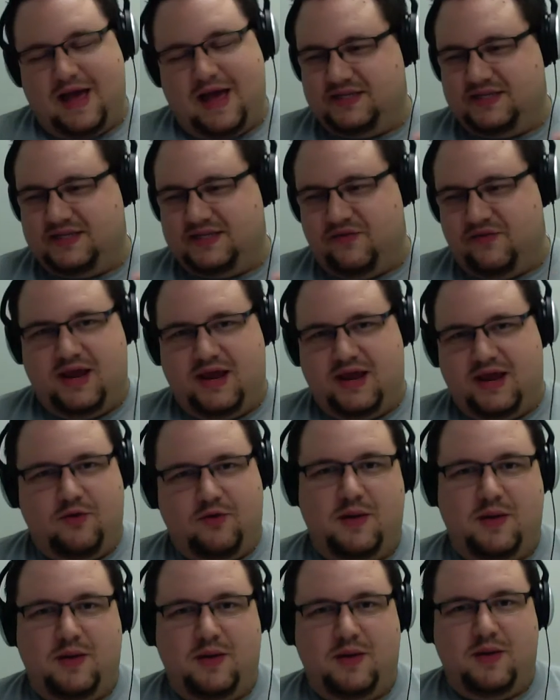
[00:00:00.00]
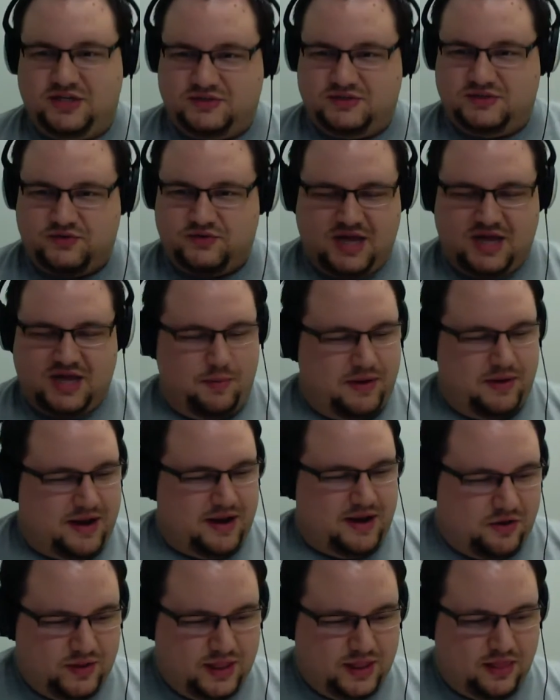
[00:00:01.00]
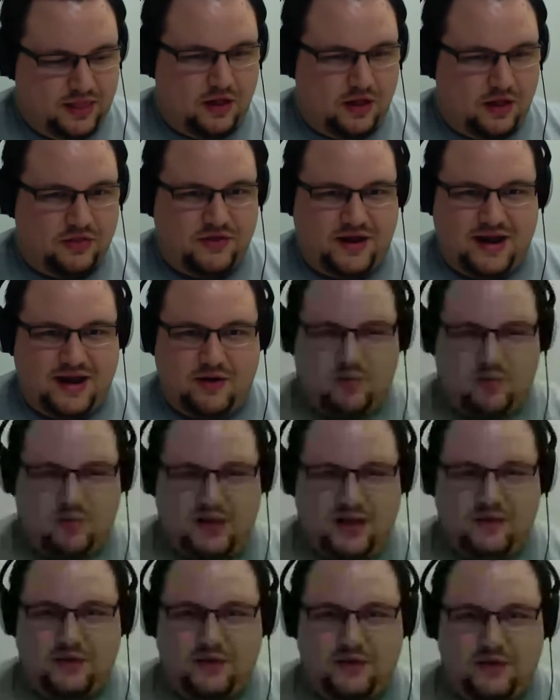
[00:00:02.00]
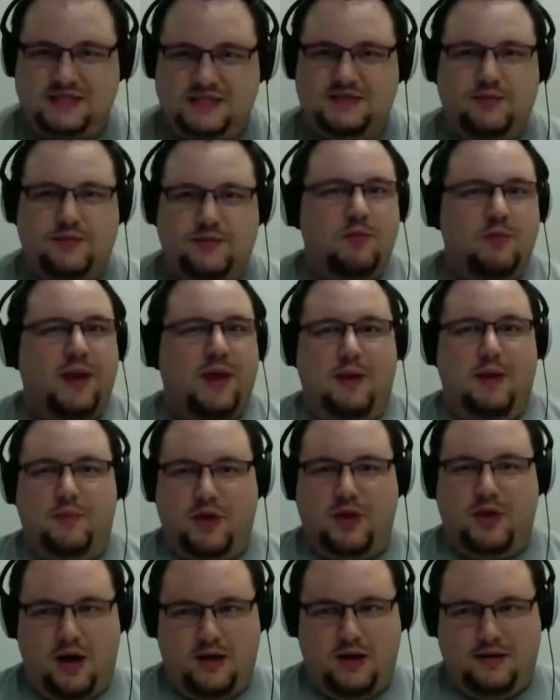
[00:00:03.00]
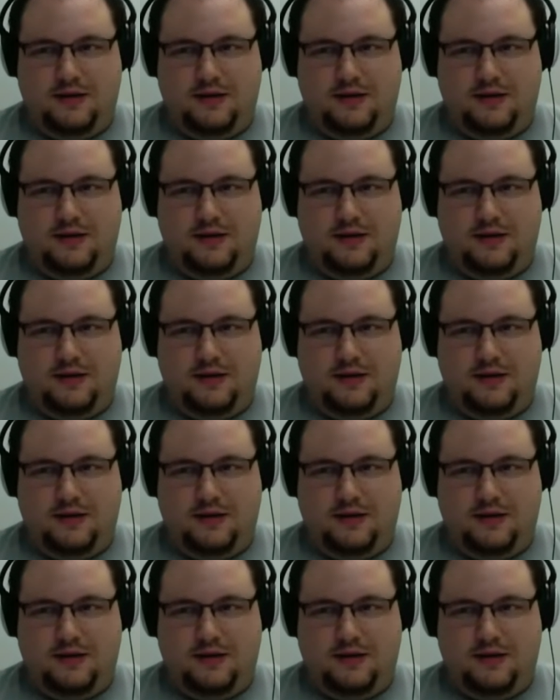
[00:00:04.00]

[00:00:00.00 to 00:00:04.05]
day with me and my agents. We're typing out a really long, thought-out reply to a customer, bam, gone.